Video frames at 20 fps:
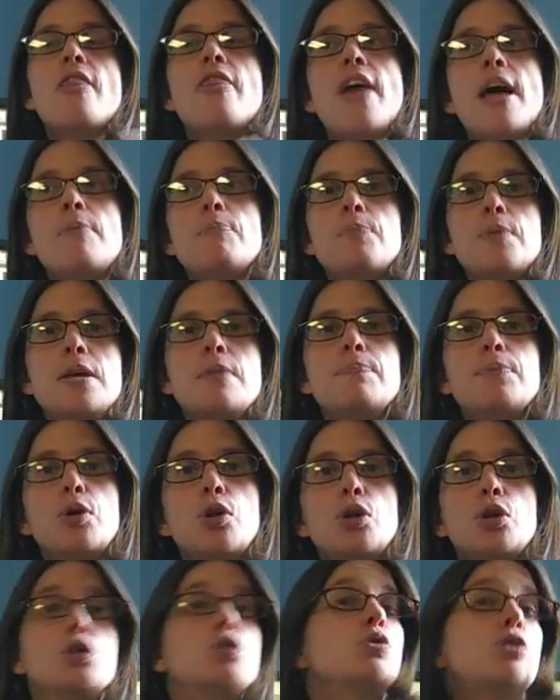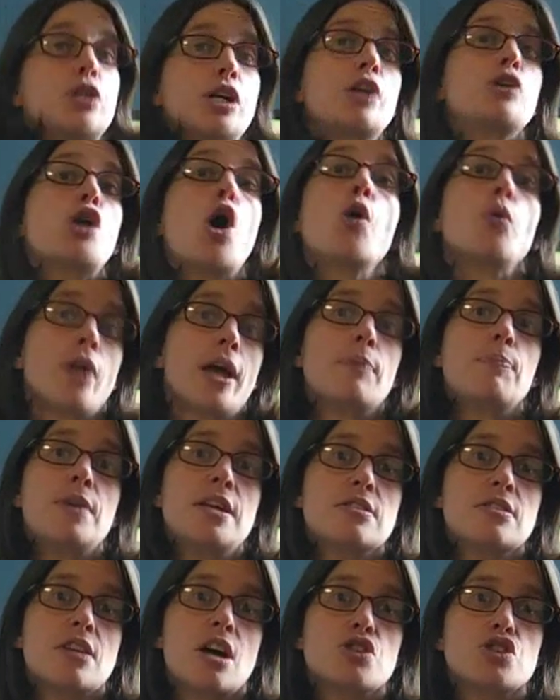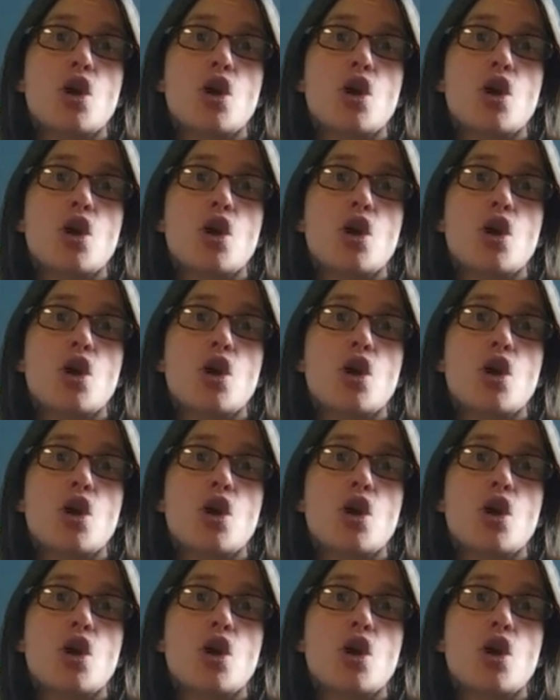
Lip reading: than people who don't like pizza.